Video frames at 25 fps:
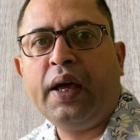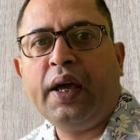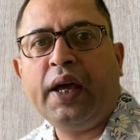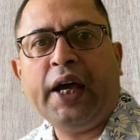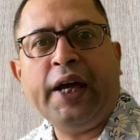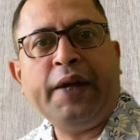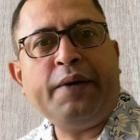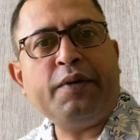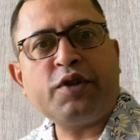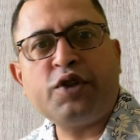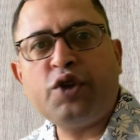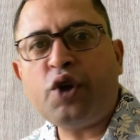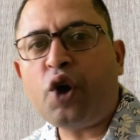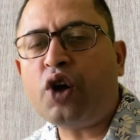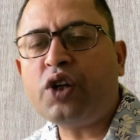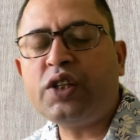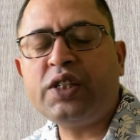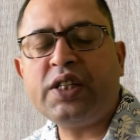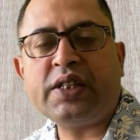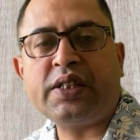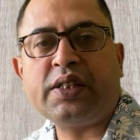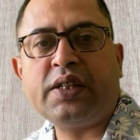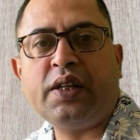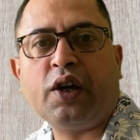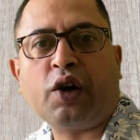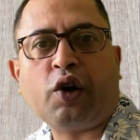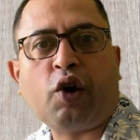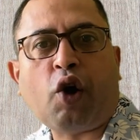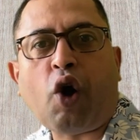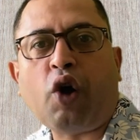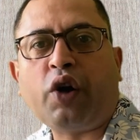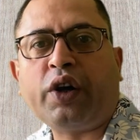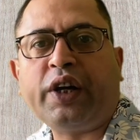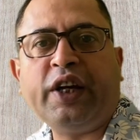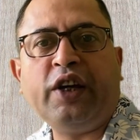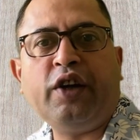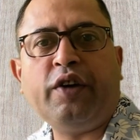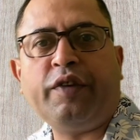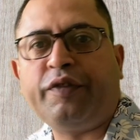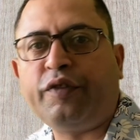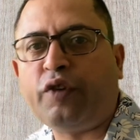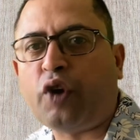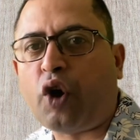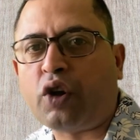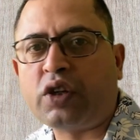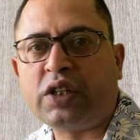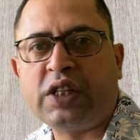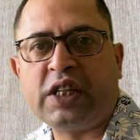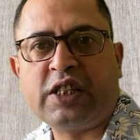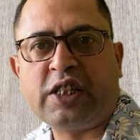It was not just the cocktail of
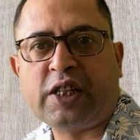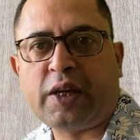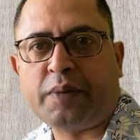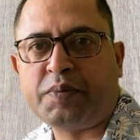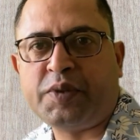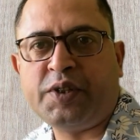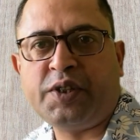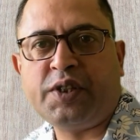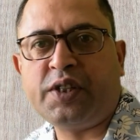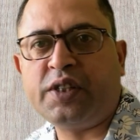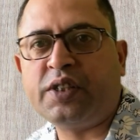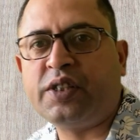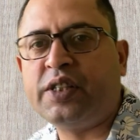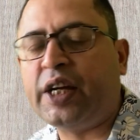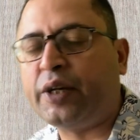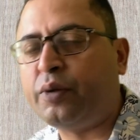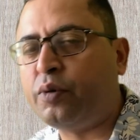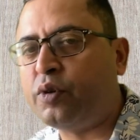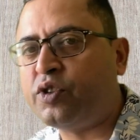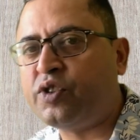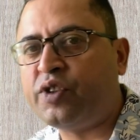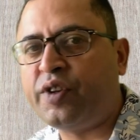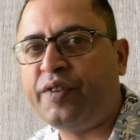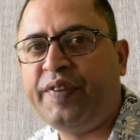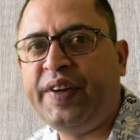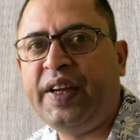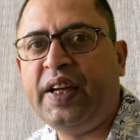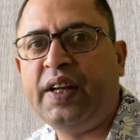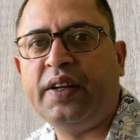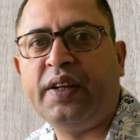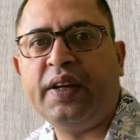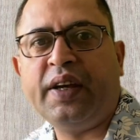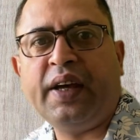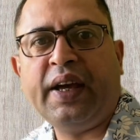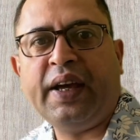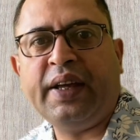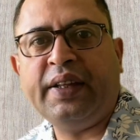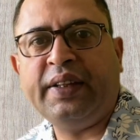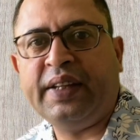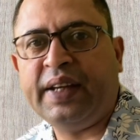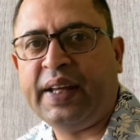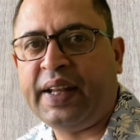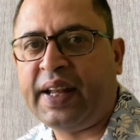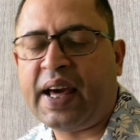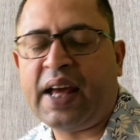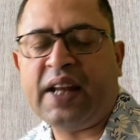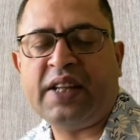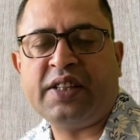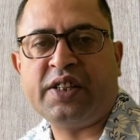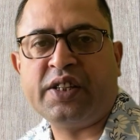toxic substances that was revealed in the
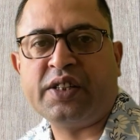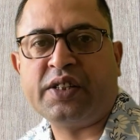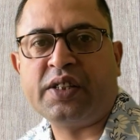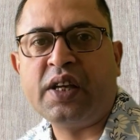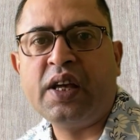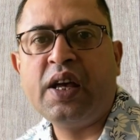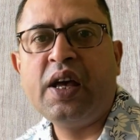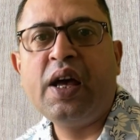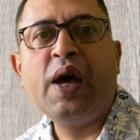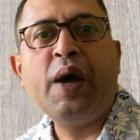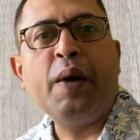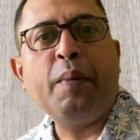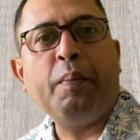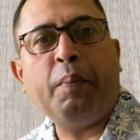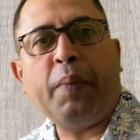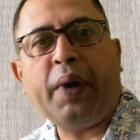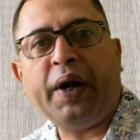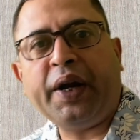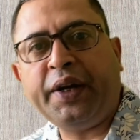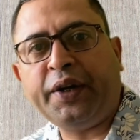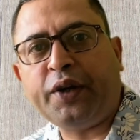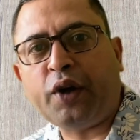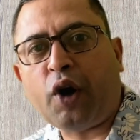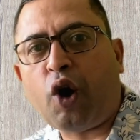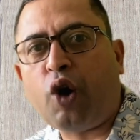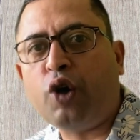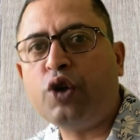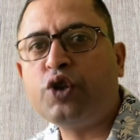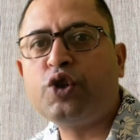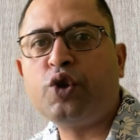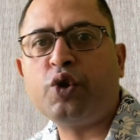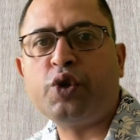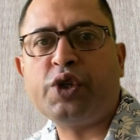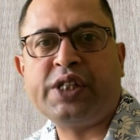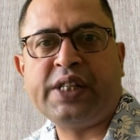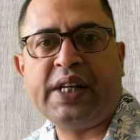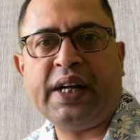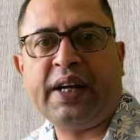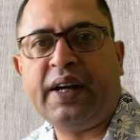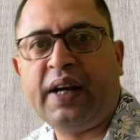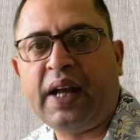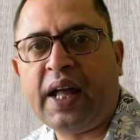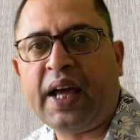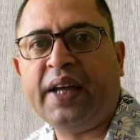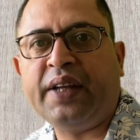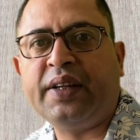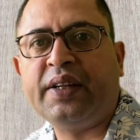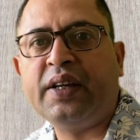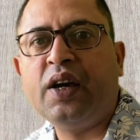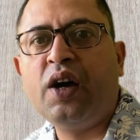analysis, but it also shed
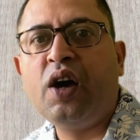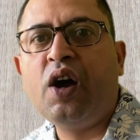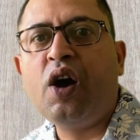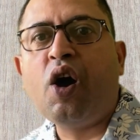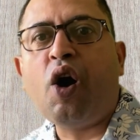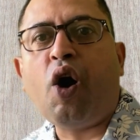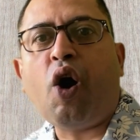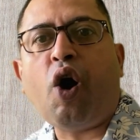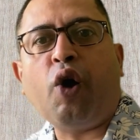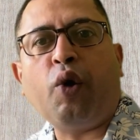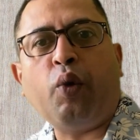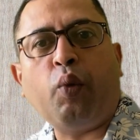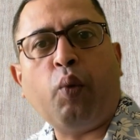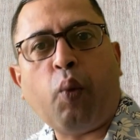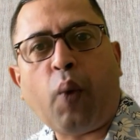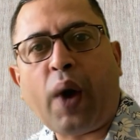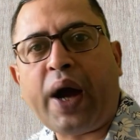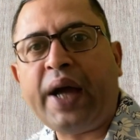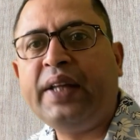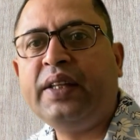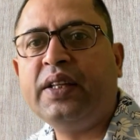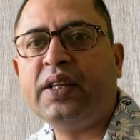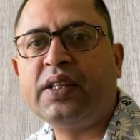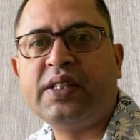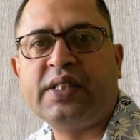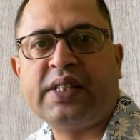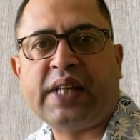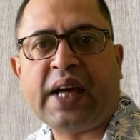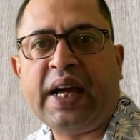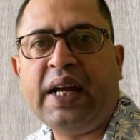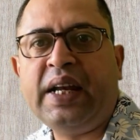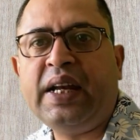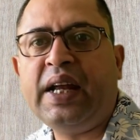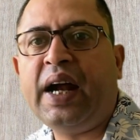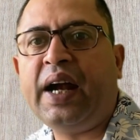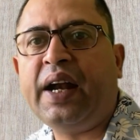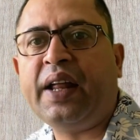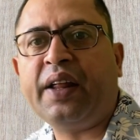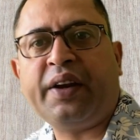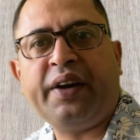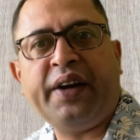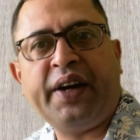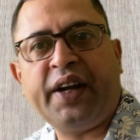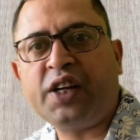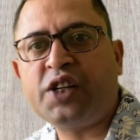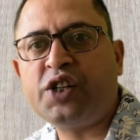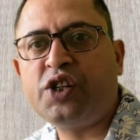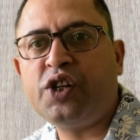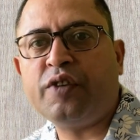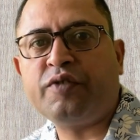light on why the child had a
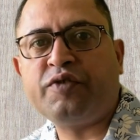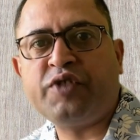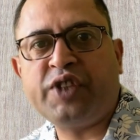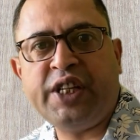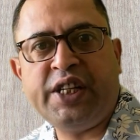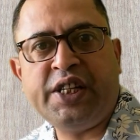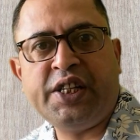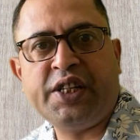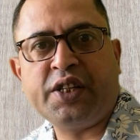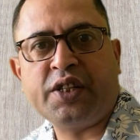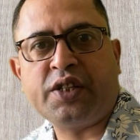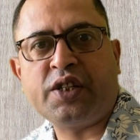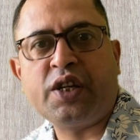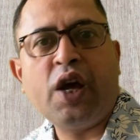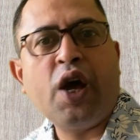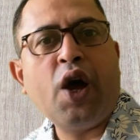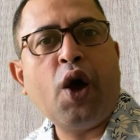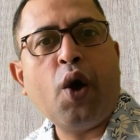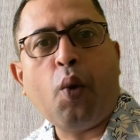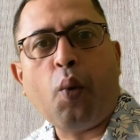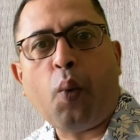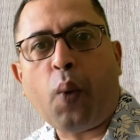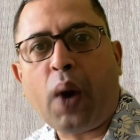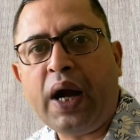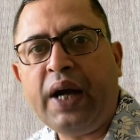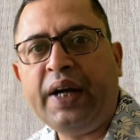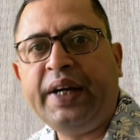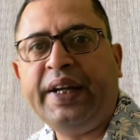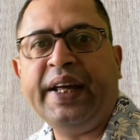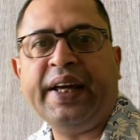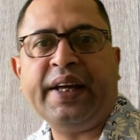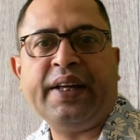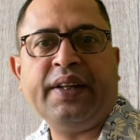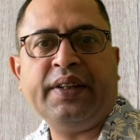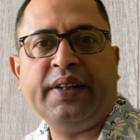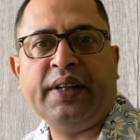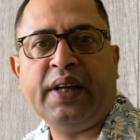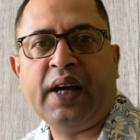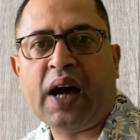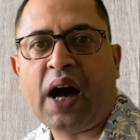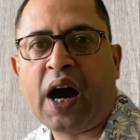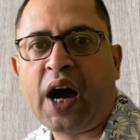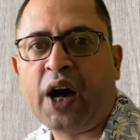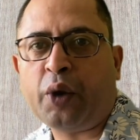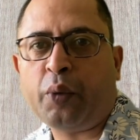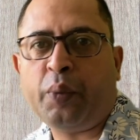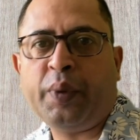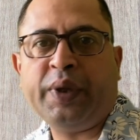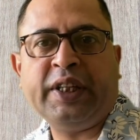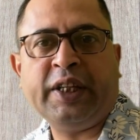reduction of seizures while taking the
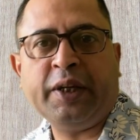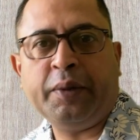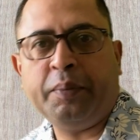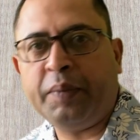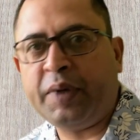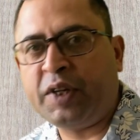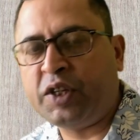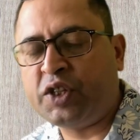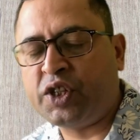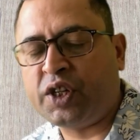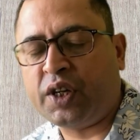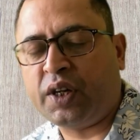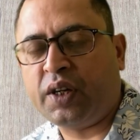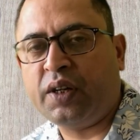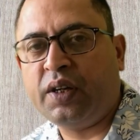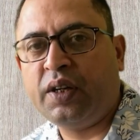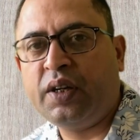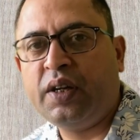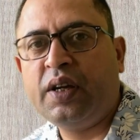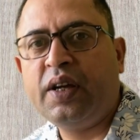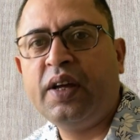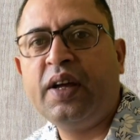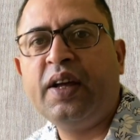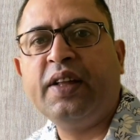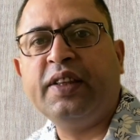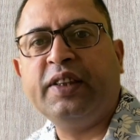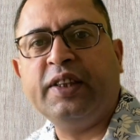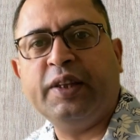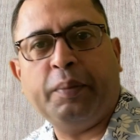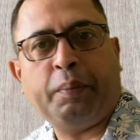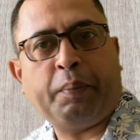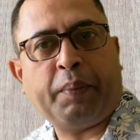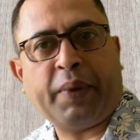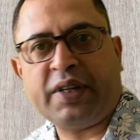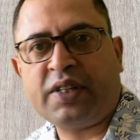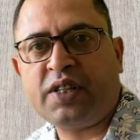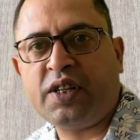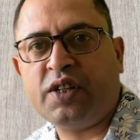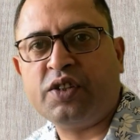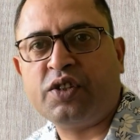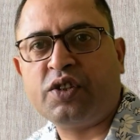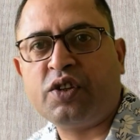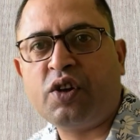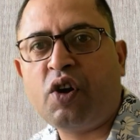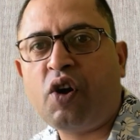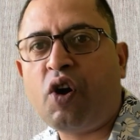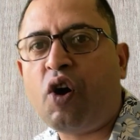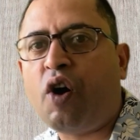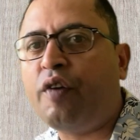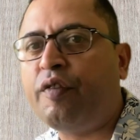Ayurvedic mixture, the
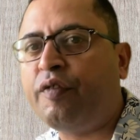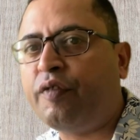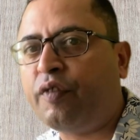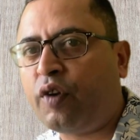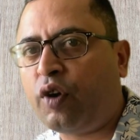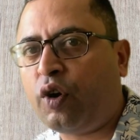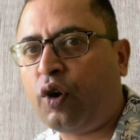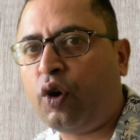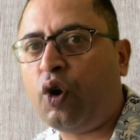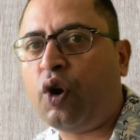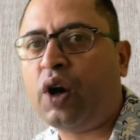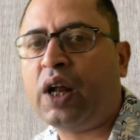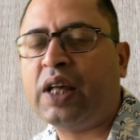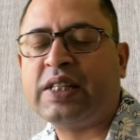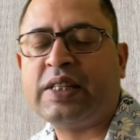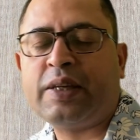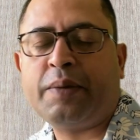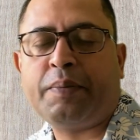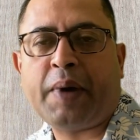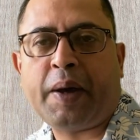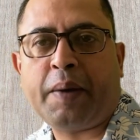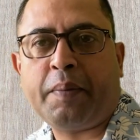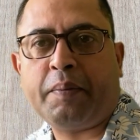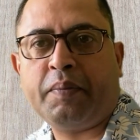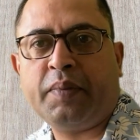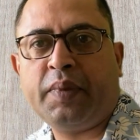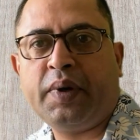presence of clonazepam.